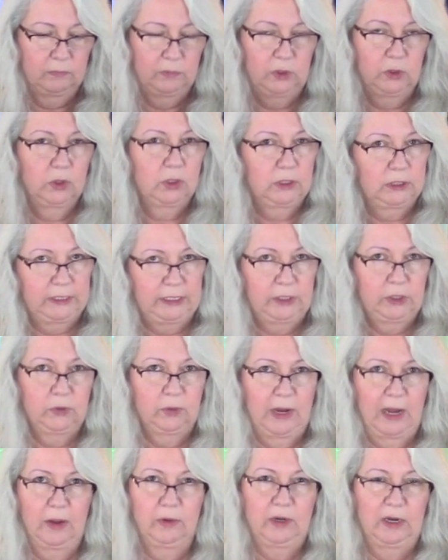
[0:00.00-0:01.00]
your
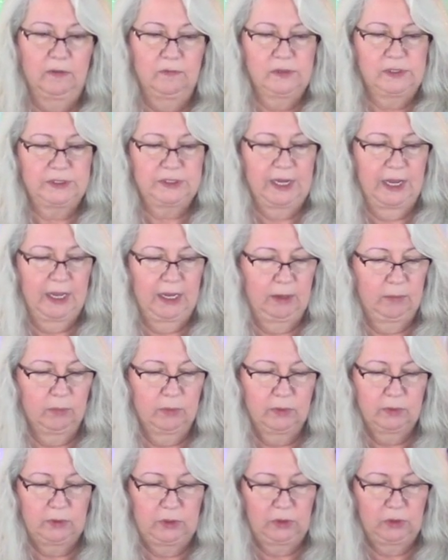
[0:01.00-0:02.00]
cleaner out every
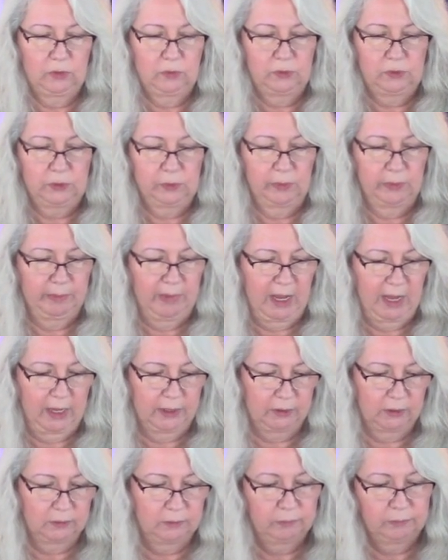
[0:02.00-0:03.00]
time you do a
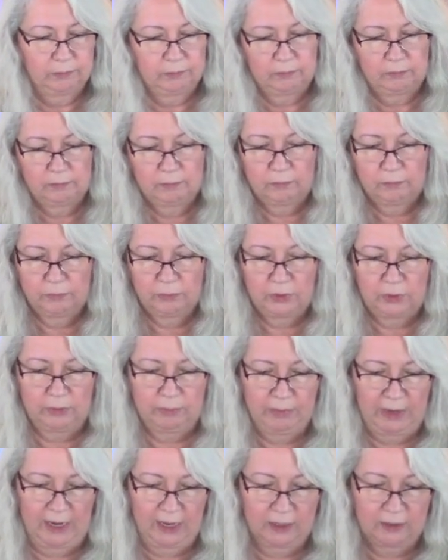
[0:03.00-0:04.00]
model, put
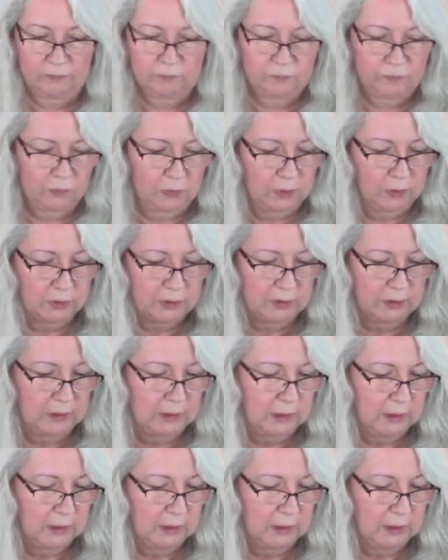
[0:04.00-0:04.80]
it back and forth.